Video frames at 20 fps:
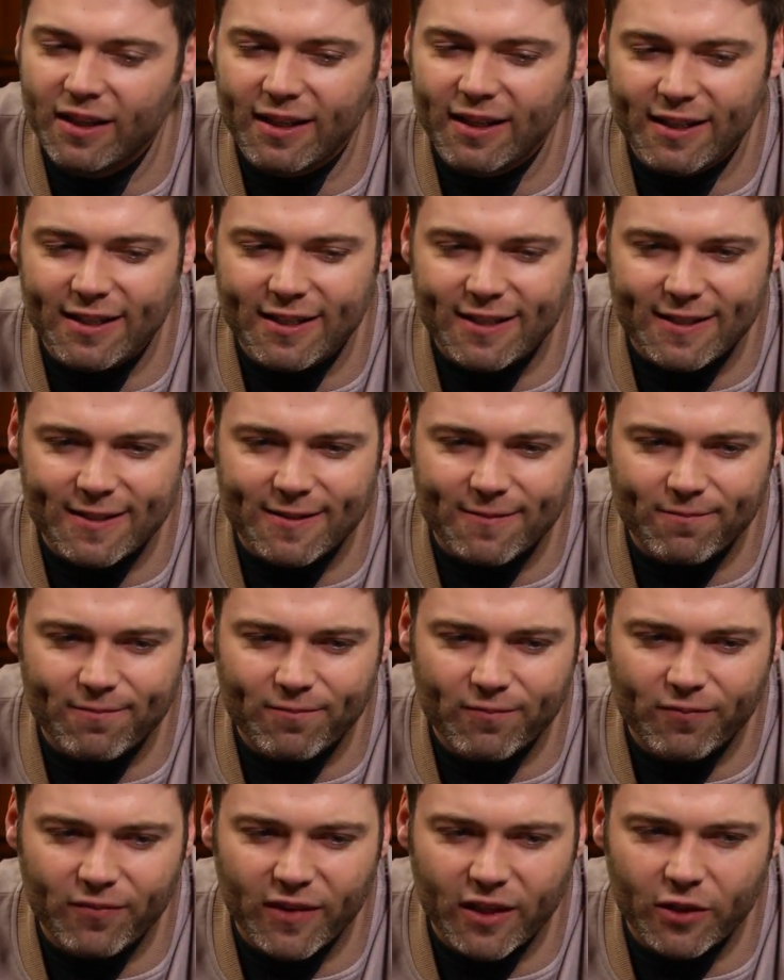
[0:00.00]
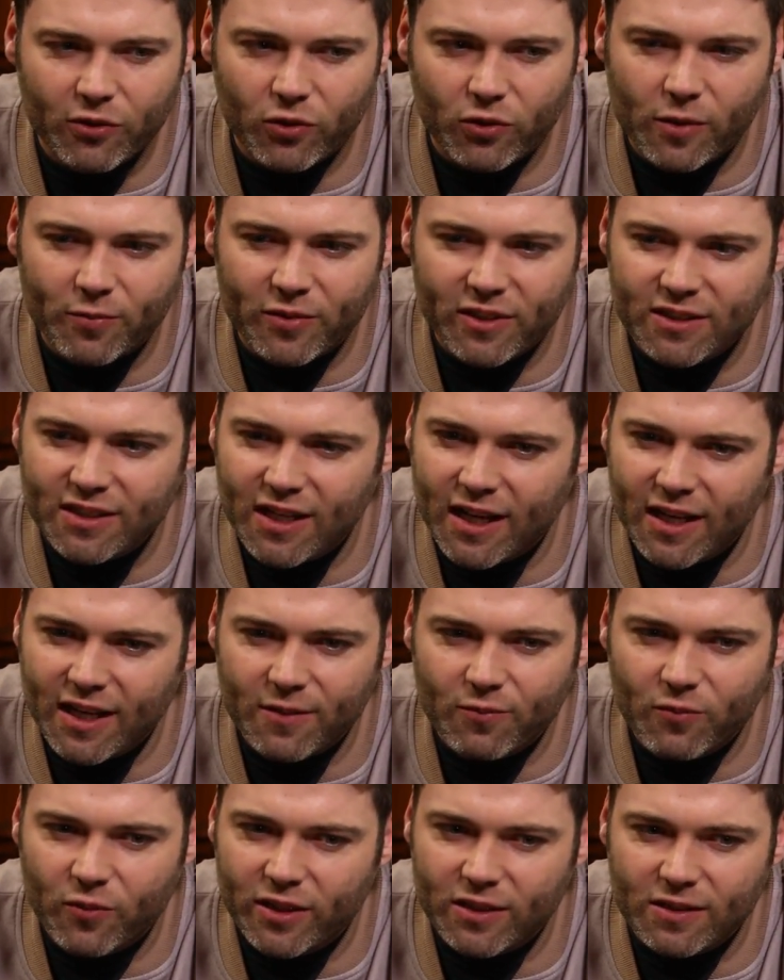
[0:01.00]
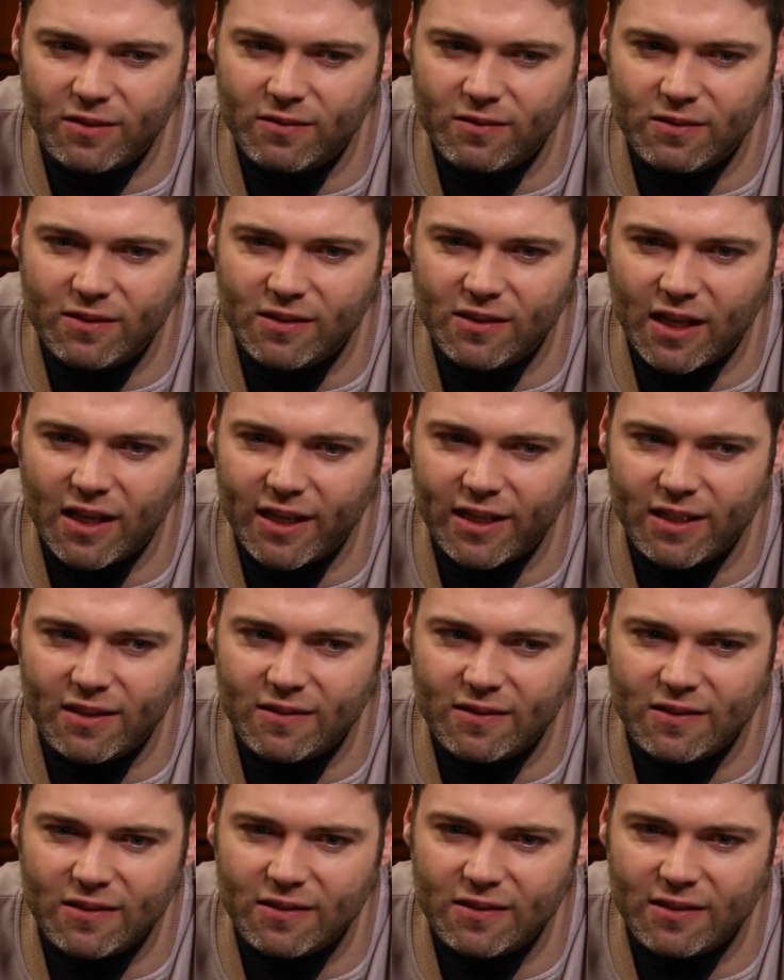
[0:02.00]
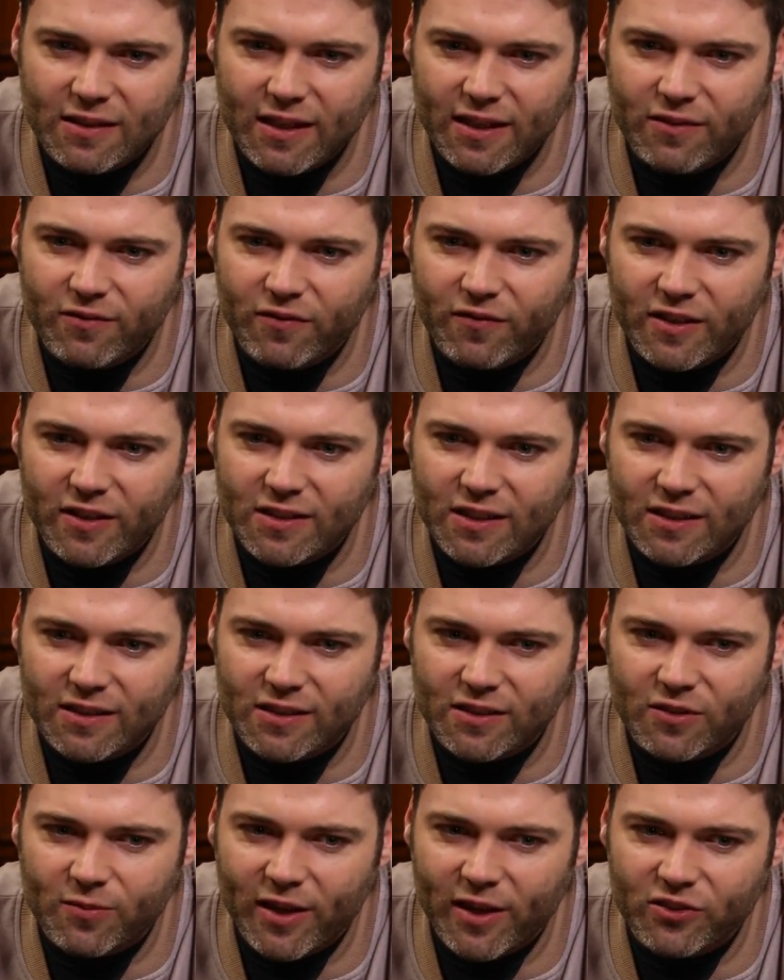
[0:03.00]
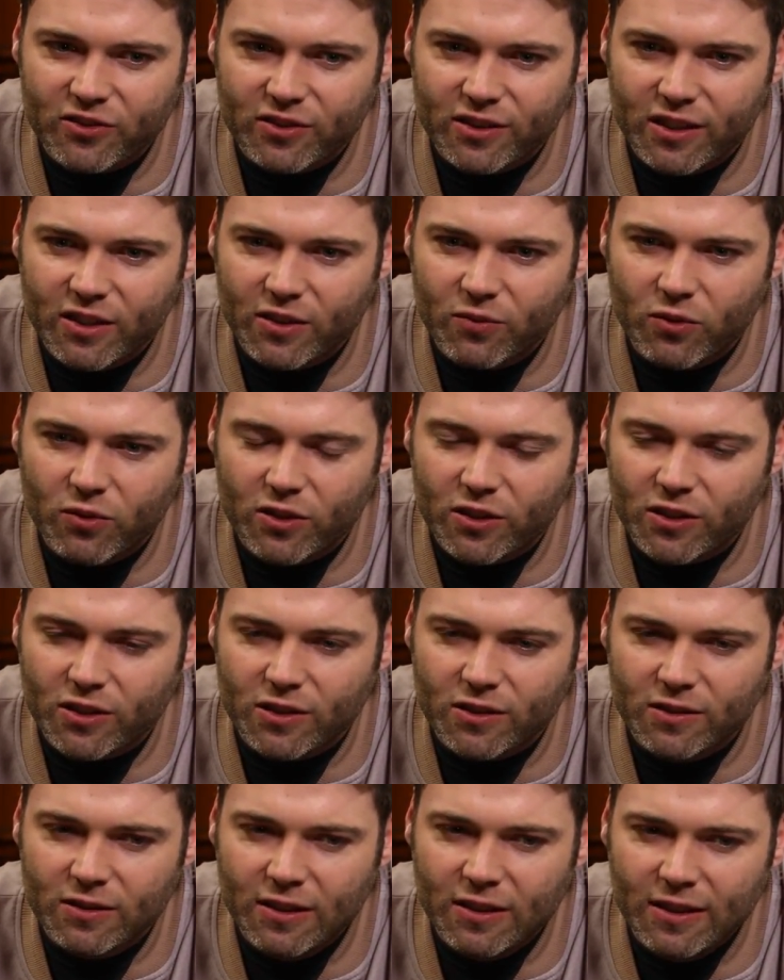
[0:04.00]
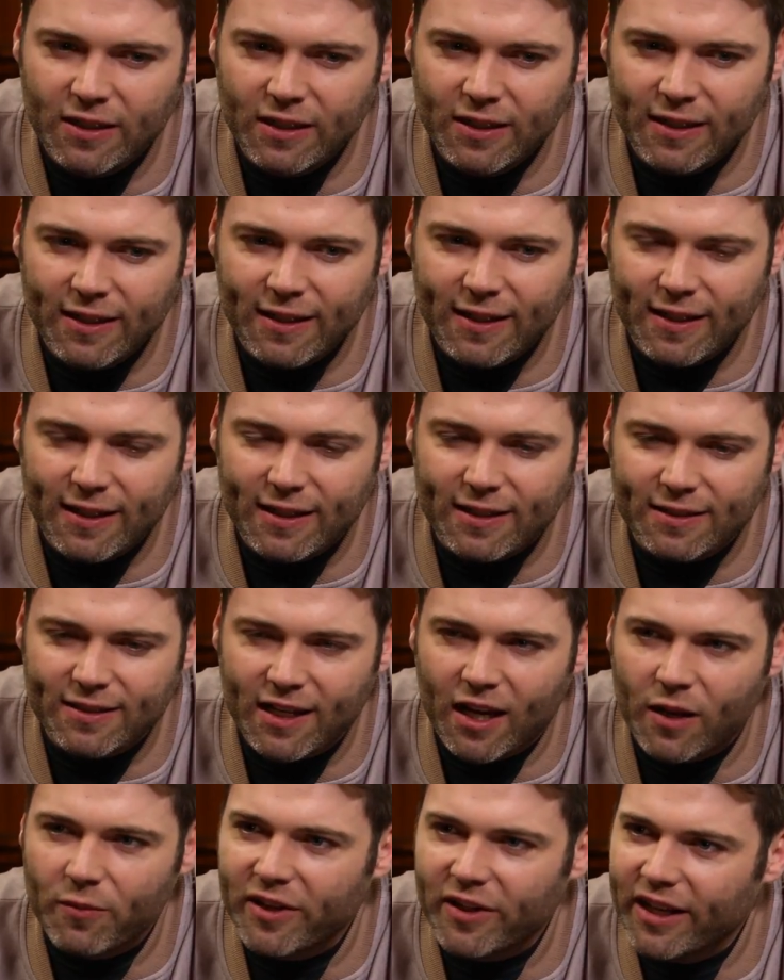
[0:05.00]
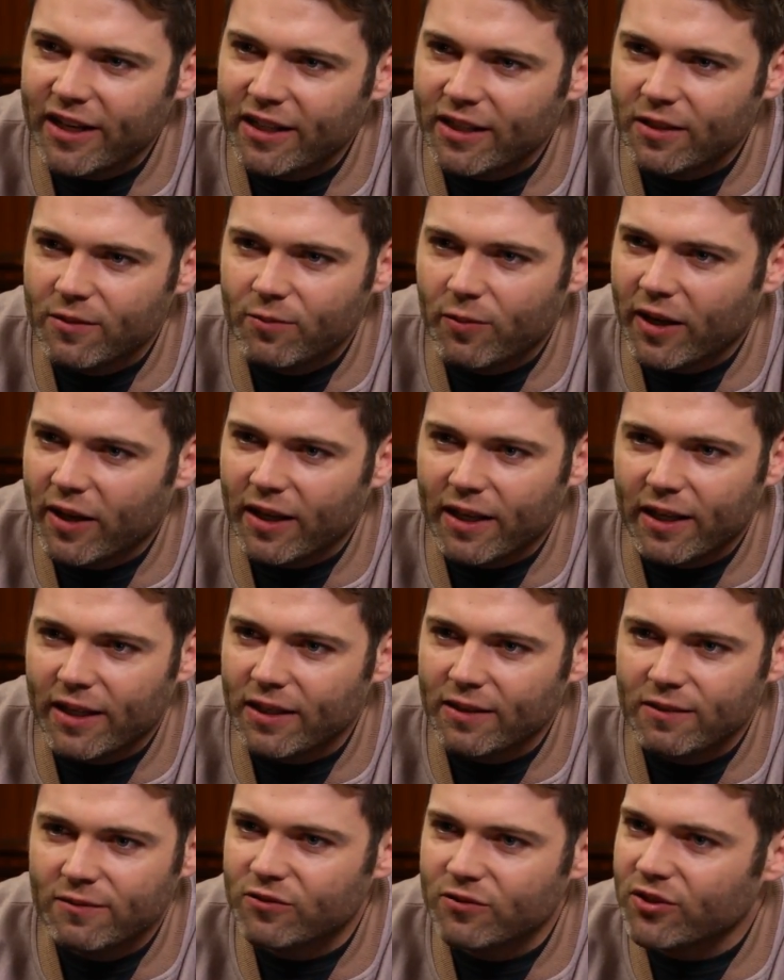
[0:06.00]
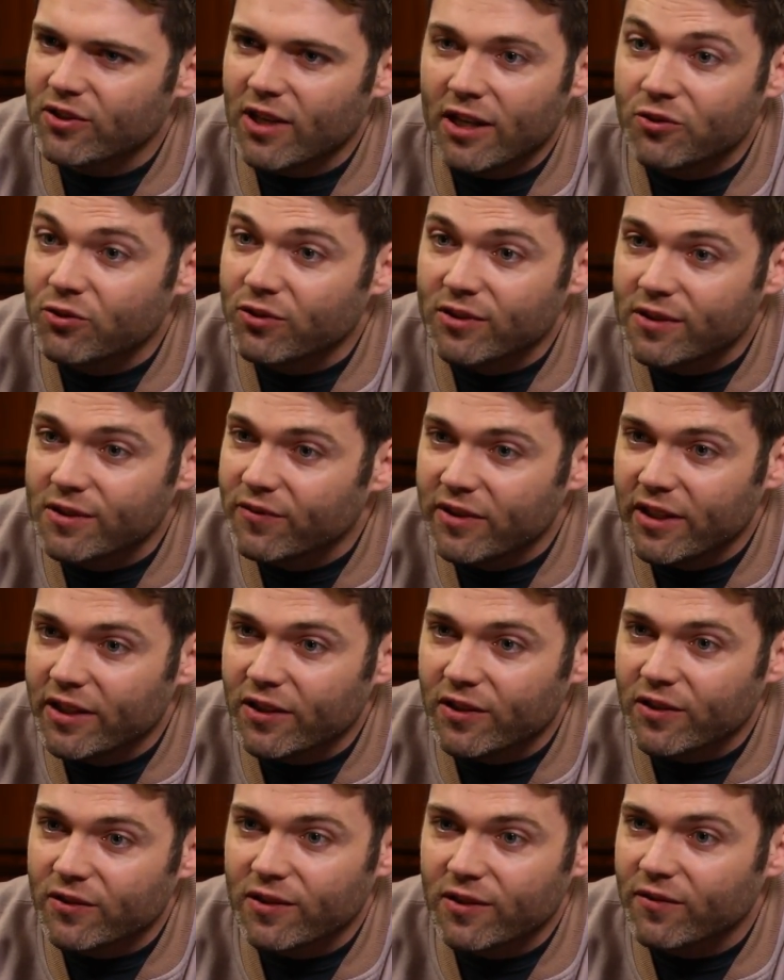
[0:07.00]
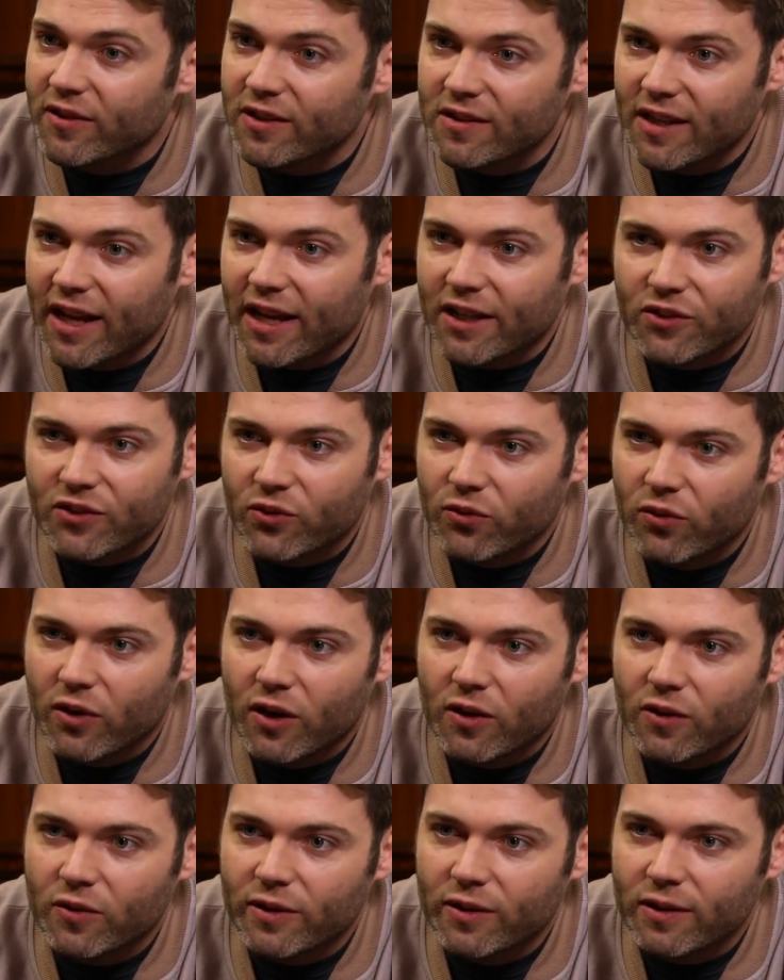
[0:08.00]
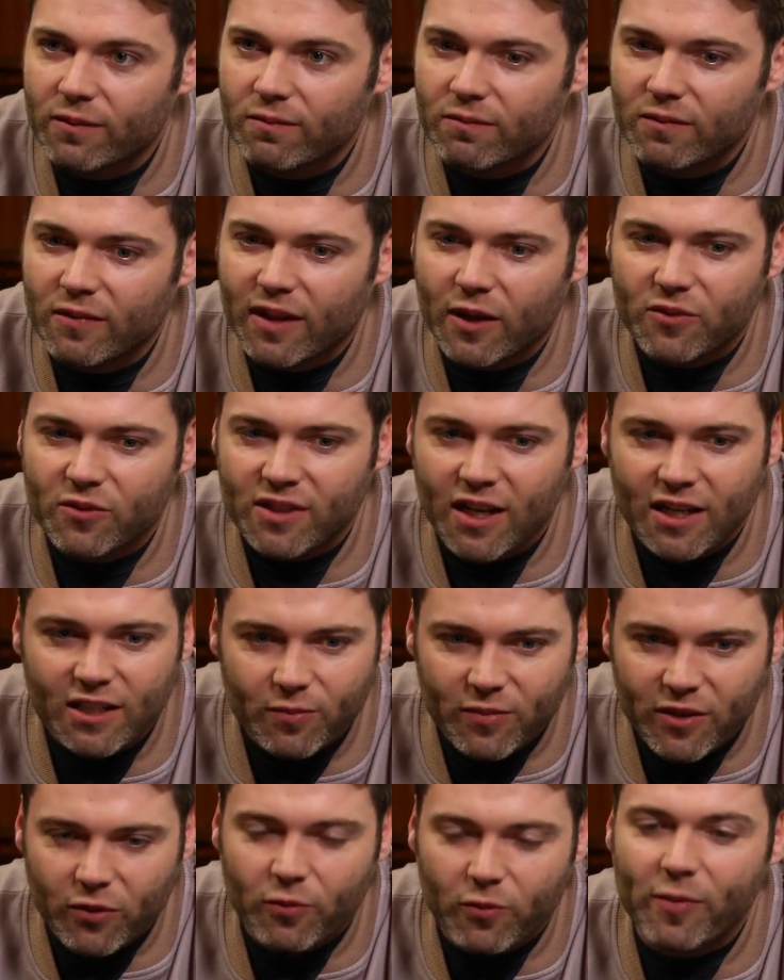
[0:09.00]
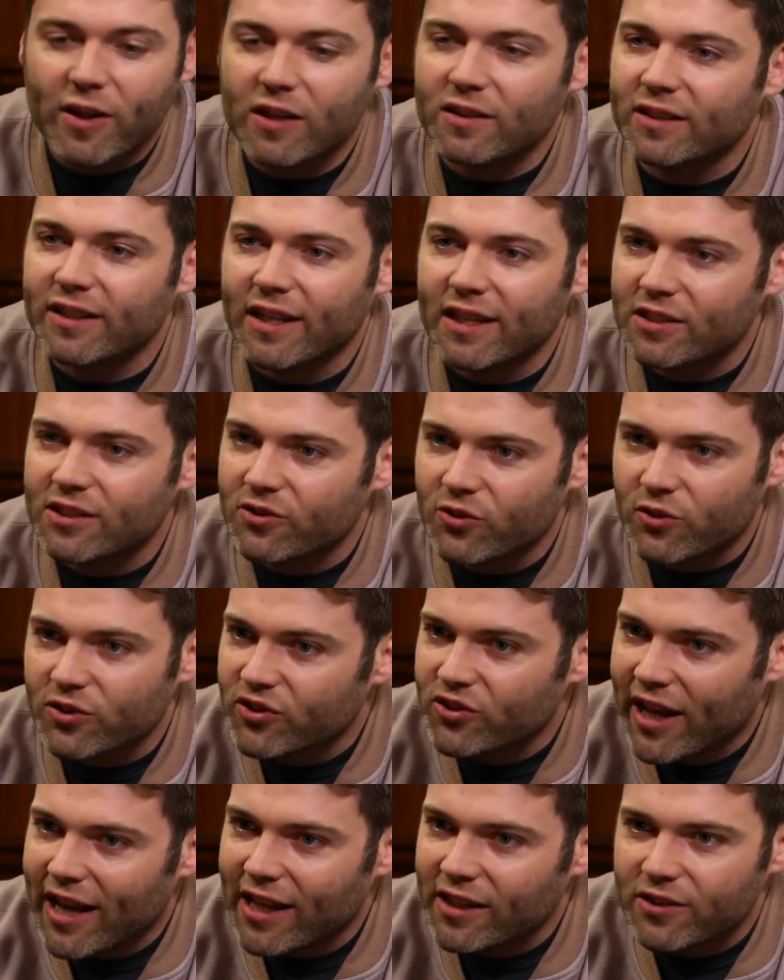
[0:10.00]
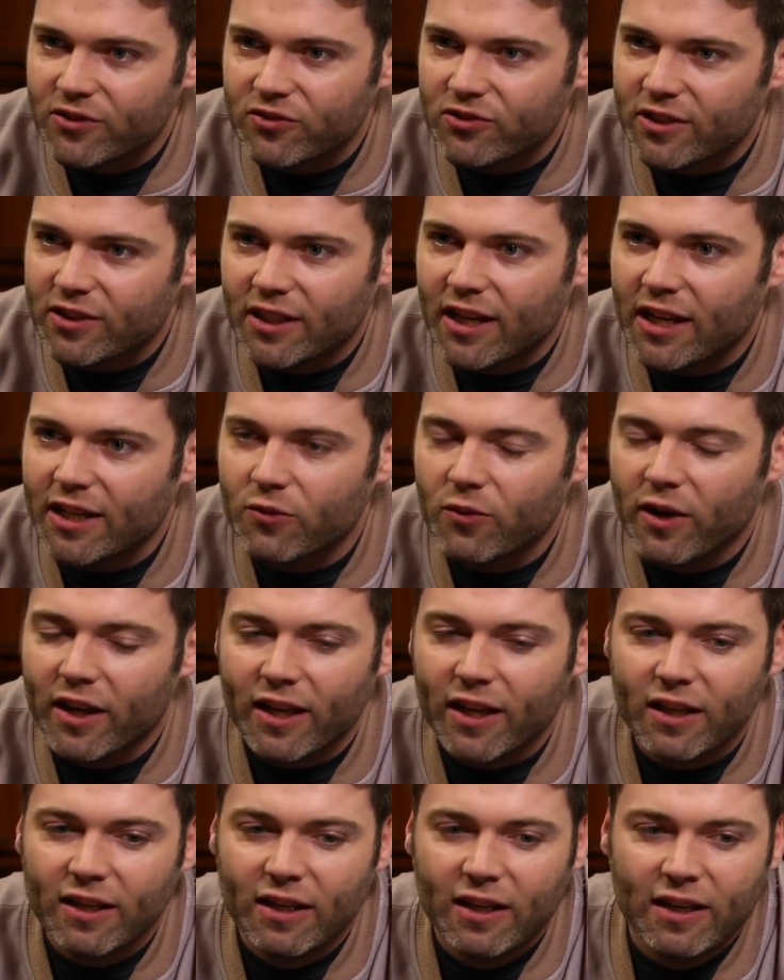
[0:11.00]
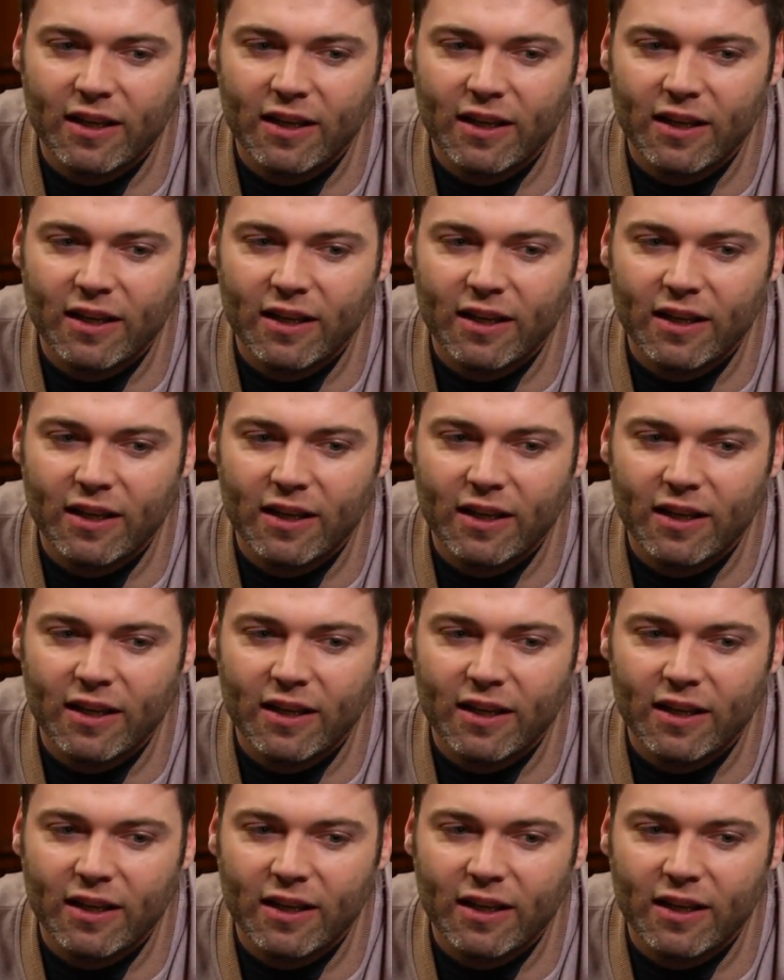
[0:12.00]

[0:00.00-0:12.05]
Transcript: Um, they grew up in a time when science and physics, especially, were uh, dominated by just hundreds of years of the status quo, and that was not to be rebelled against or challenged in any way.